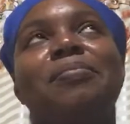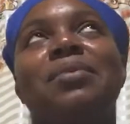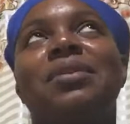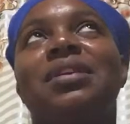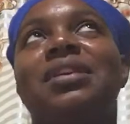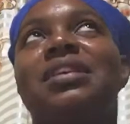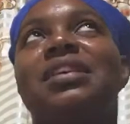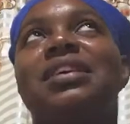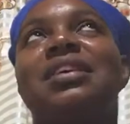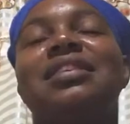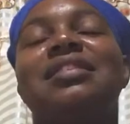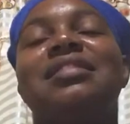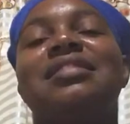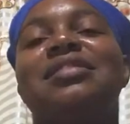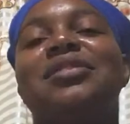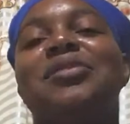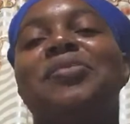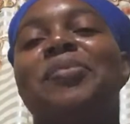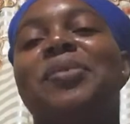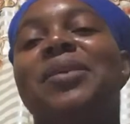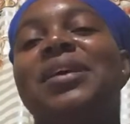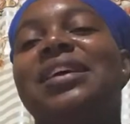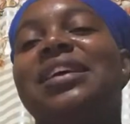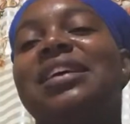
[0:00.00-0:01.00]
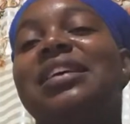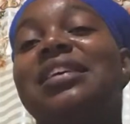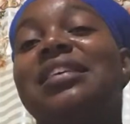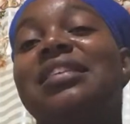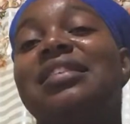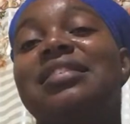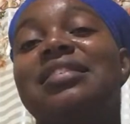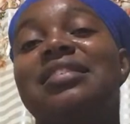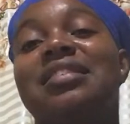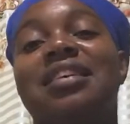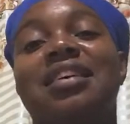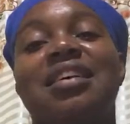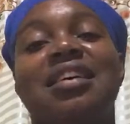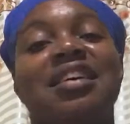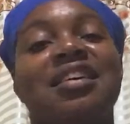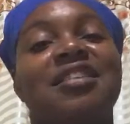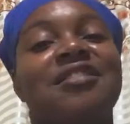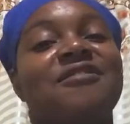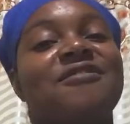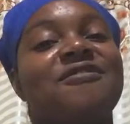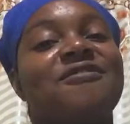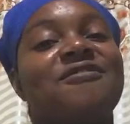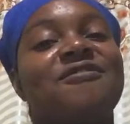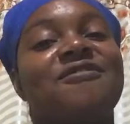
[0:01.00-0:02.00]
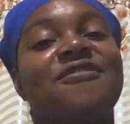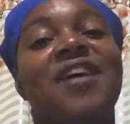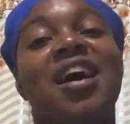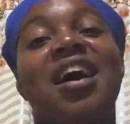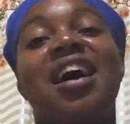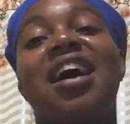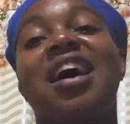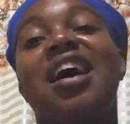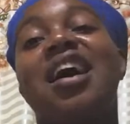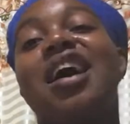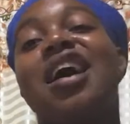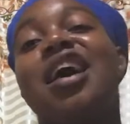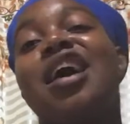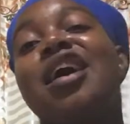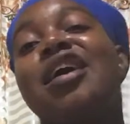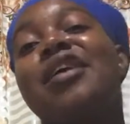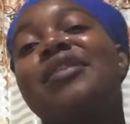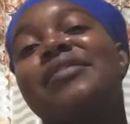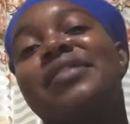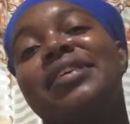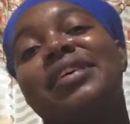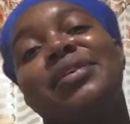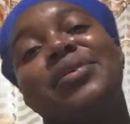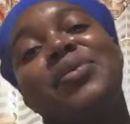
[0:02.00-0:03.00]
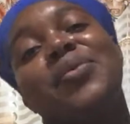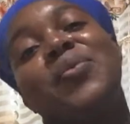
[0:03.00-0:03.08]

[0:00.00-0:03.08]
place to place, far and